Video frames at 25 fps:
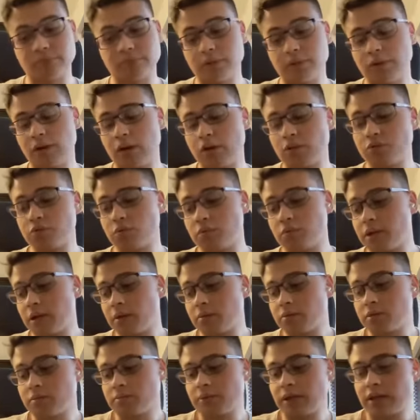who knows, we'll be
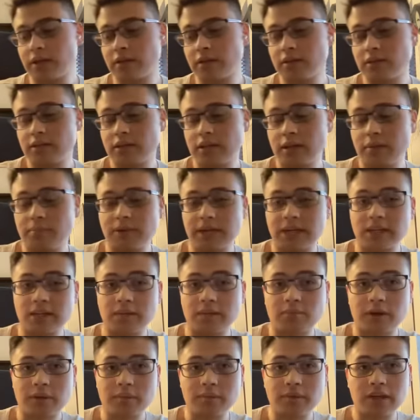able to get back in
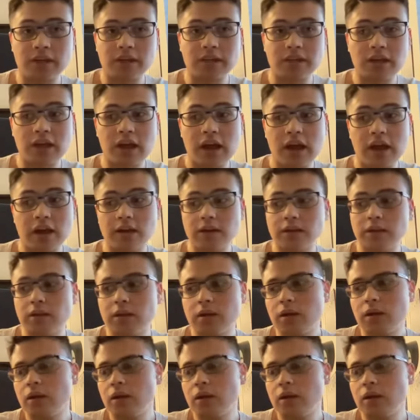the Premier League again.